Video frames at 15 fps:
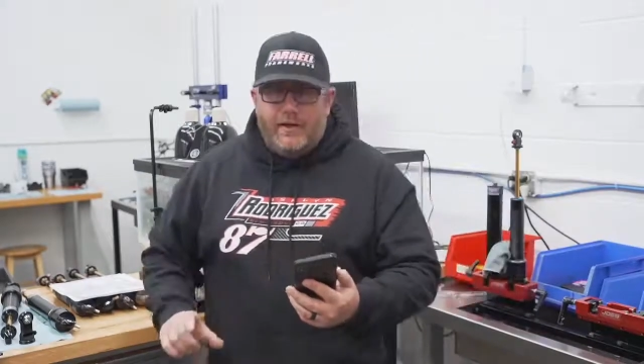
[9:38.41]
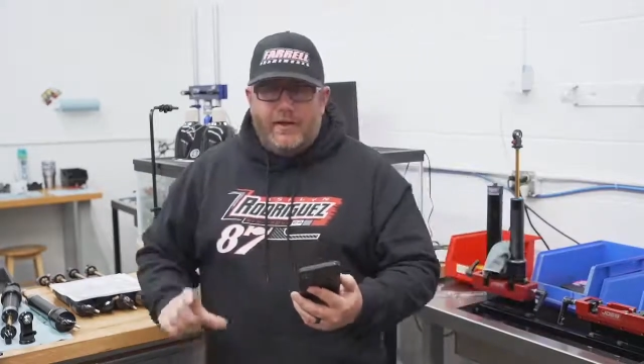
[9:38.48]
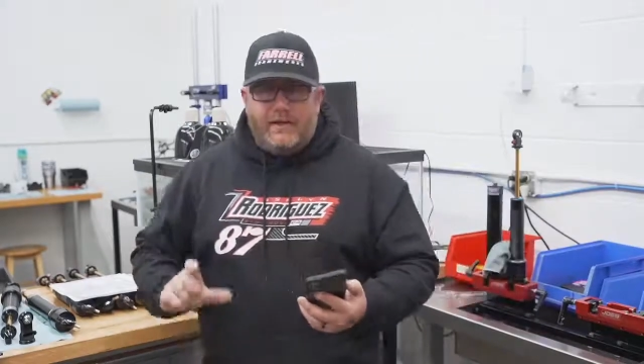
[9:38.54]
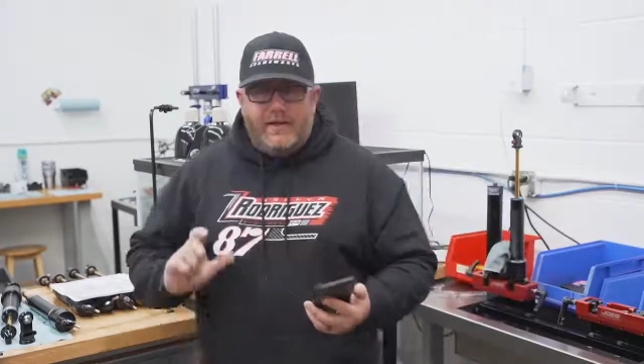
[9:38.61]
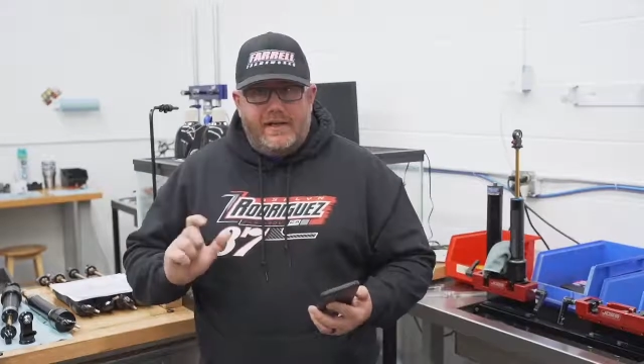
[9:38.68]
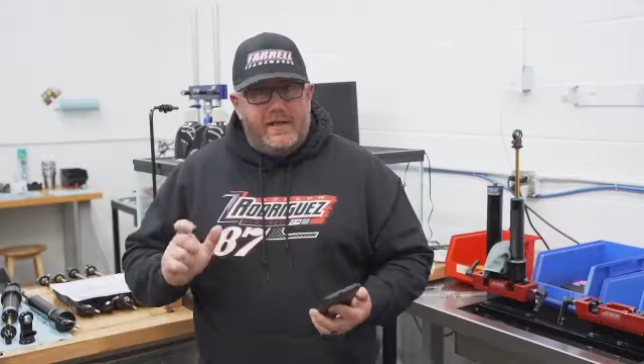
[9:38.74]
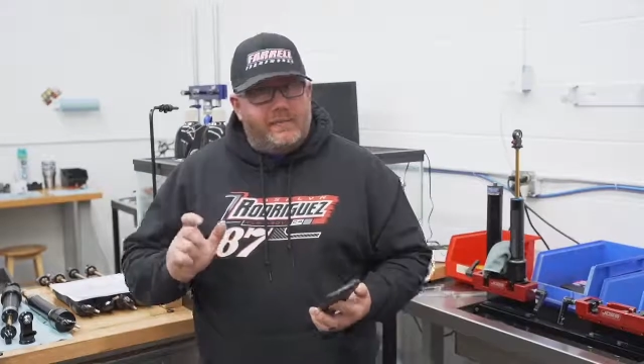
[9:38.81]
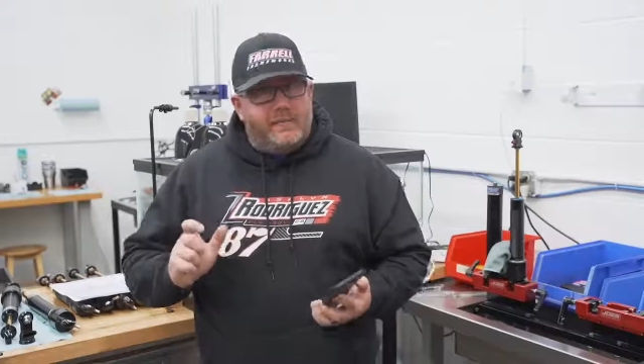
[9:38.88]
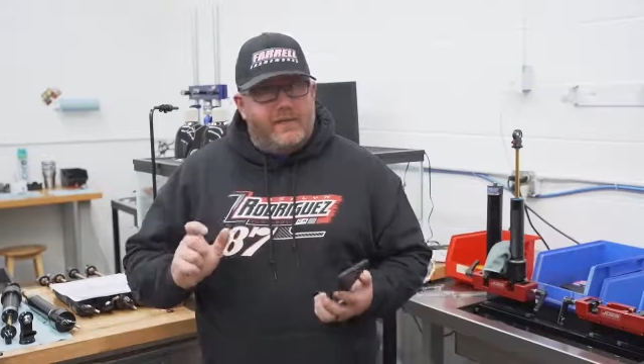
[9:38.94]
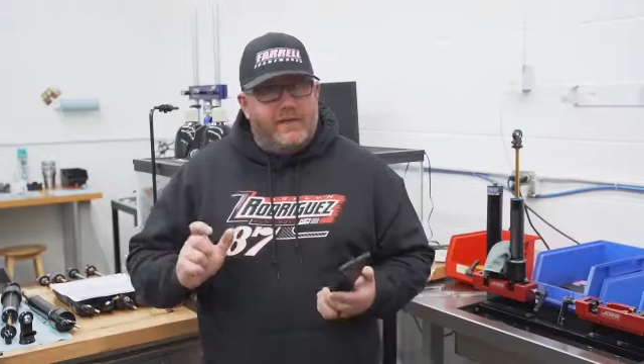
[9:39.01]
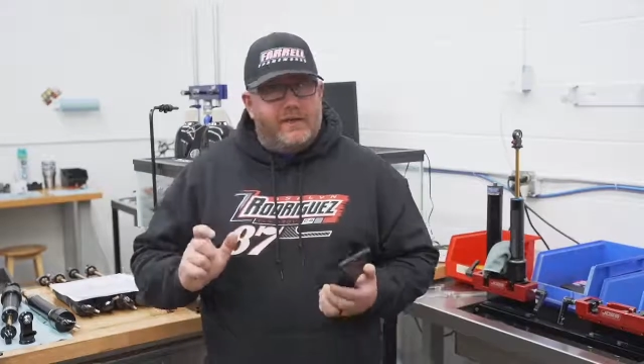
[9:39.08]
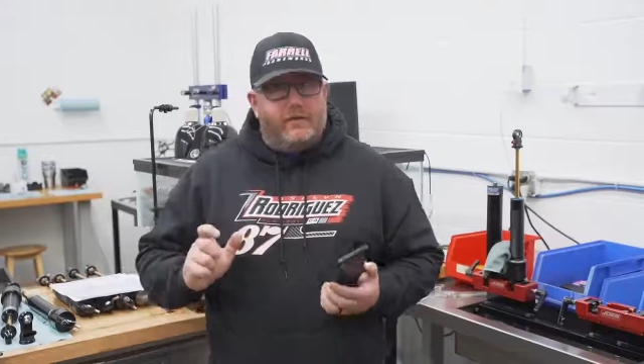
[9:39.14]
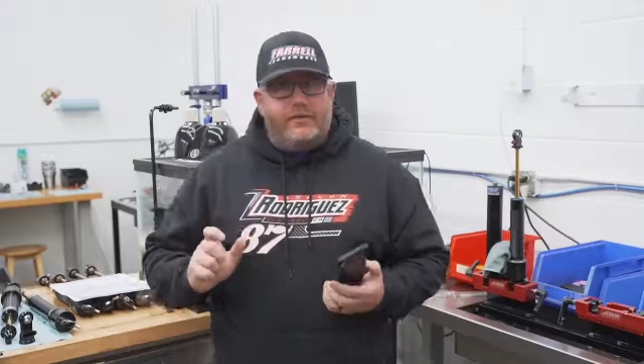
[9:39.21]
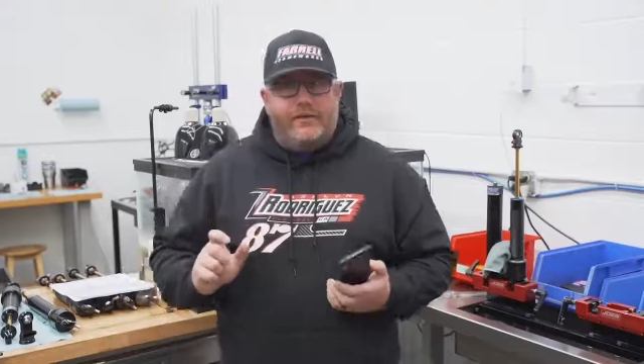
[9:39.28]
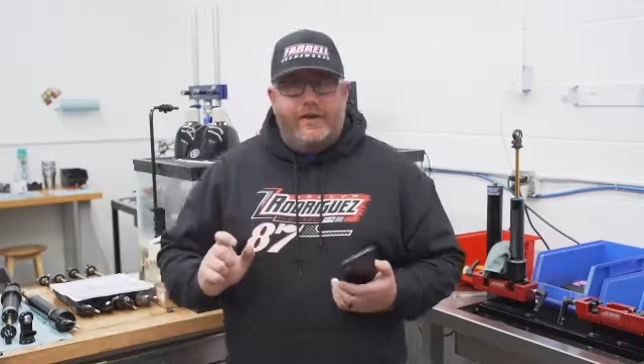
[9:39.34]
And then
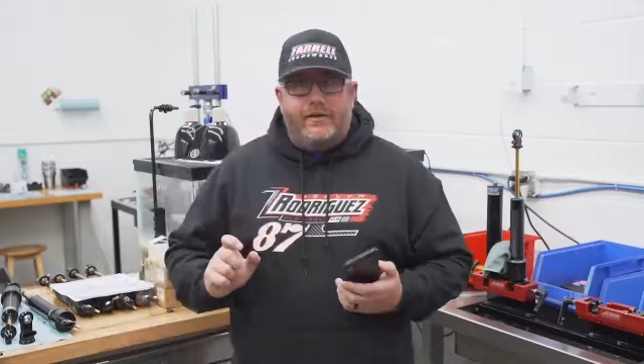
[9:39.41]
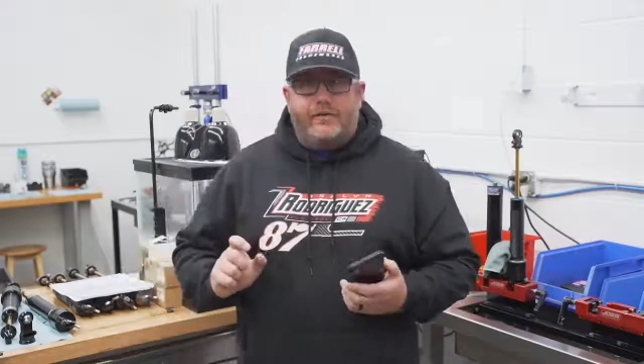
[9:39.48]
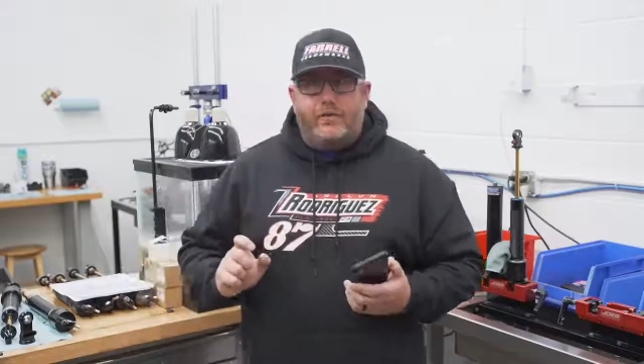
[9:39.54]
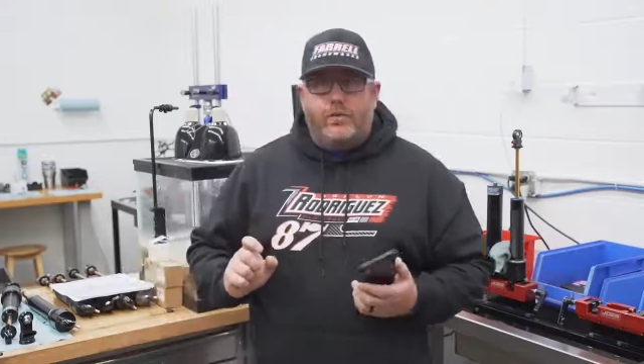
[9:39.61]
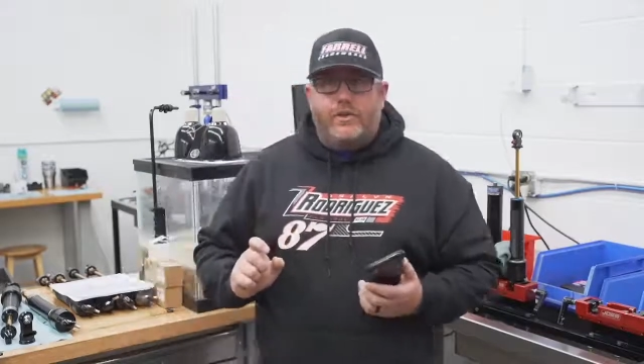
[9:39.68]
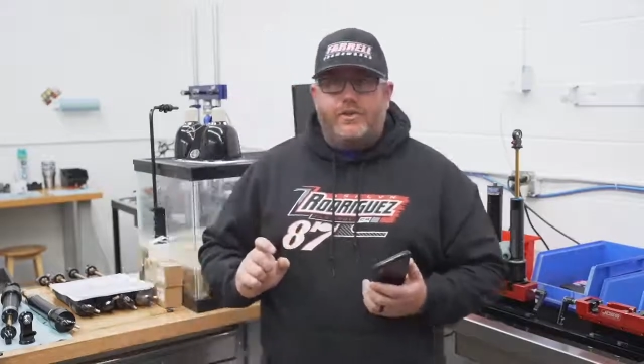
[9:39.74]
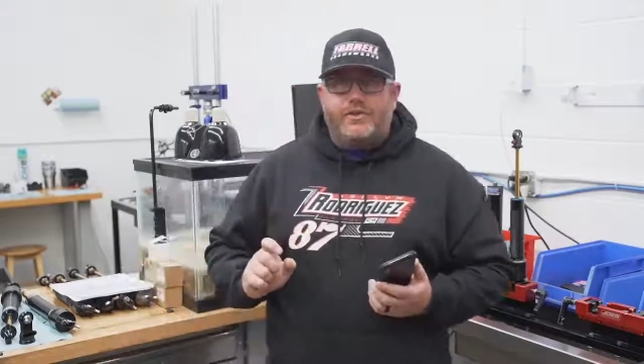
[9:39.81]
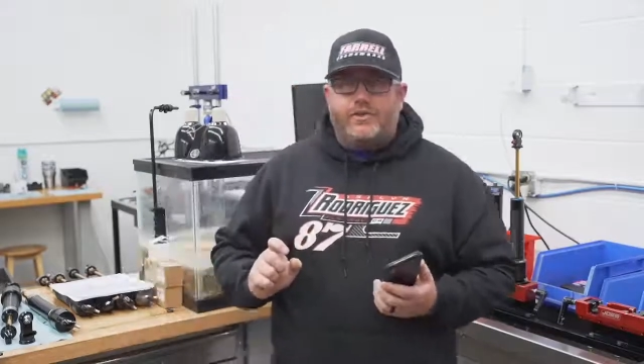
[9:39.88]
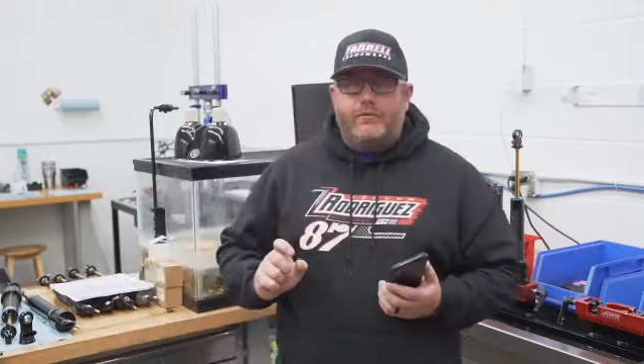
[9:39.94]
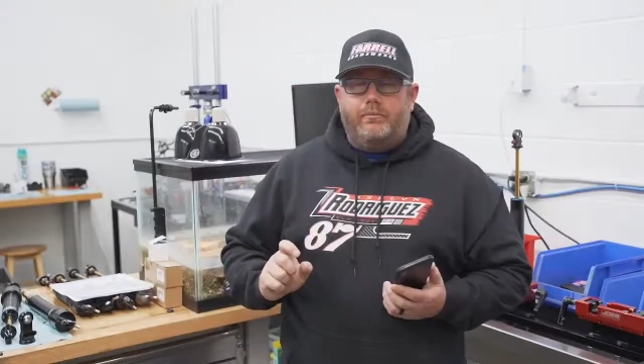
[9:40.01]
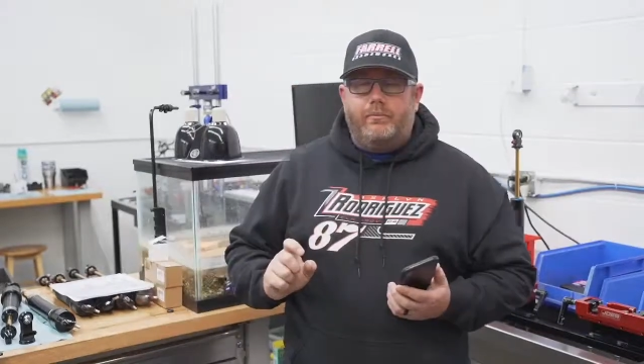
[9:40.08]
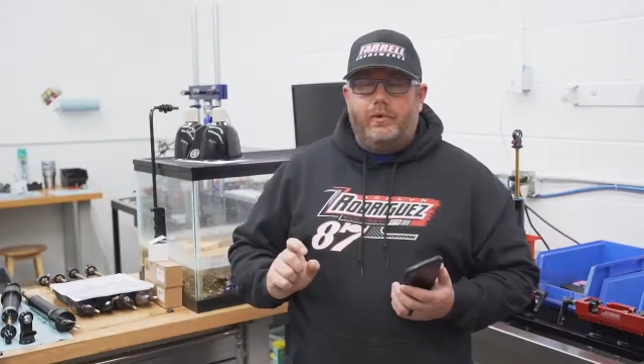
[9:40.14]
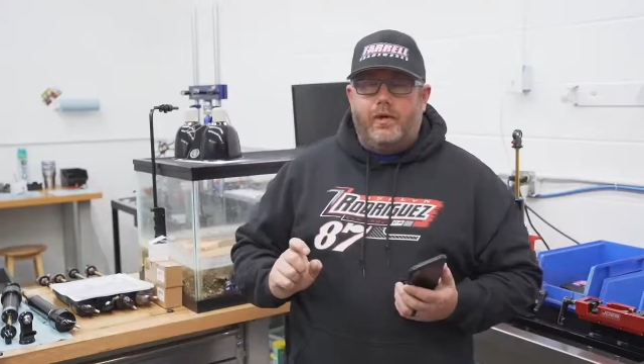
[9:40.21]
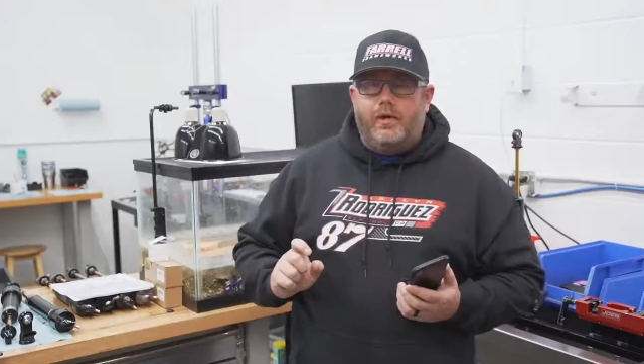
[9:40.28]
anybody else that has a question,